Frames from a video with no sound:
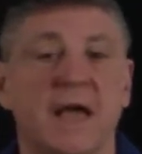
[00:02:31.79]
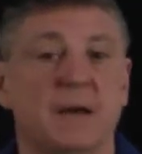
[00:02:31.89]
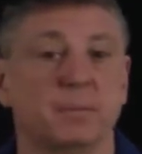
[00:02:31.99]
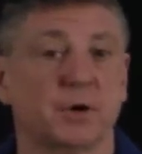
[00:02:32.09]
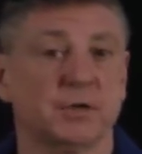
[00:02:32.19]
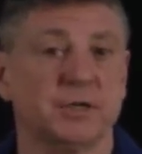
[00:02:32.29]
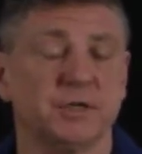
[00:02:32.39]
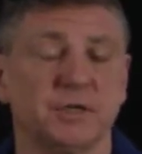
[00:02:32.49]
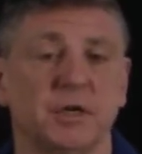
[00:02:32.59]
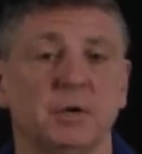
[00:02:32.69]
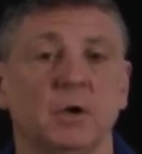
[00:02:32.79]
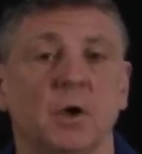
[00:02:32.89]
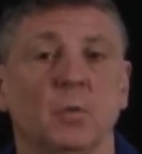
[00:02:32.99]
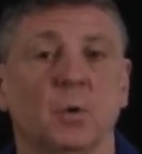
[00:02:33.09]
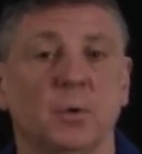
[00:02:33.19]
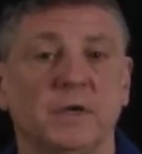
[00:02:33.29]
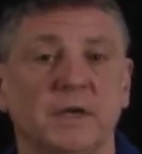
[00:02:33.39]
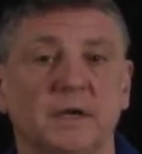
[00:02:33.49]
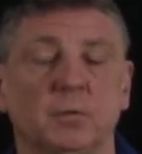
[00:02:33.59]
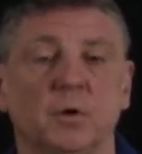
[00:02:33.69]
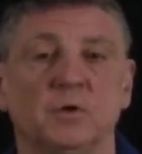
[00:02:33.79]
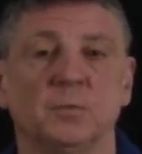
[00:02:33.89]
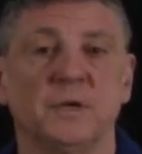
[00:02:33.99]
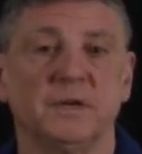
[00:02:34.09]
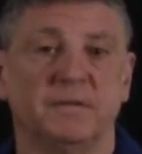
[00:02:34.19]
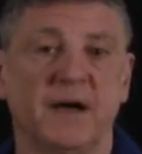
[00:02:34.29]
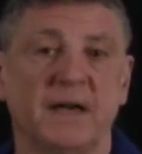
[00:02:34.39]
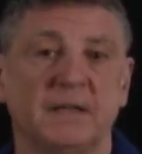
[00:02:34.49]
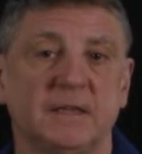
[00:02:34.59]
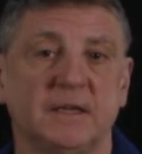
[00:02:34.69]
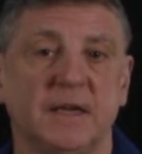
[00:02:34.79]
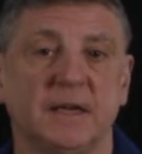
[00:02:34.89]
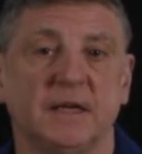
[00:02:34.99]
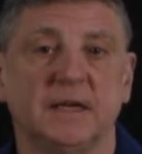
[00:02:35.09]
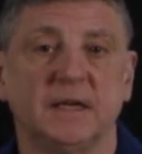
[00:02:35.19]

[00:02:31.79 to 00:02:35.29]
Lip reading: And partitioning, what we did was we divided the data